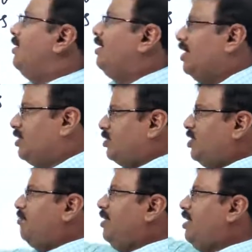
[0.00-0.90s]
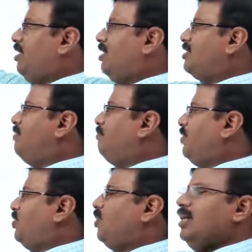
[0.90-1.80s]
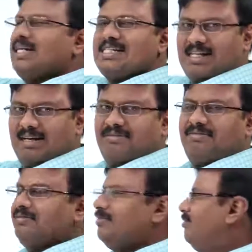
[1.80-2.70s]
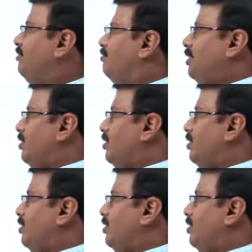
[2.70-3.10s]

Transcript: Decision maker is input 1 itself, but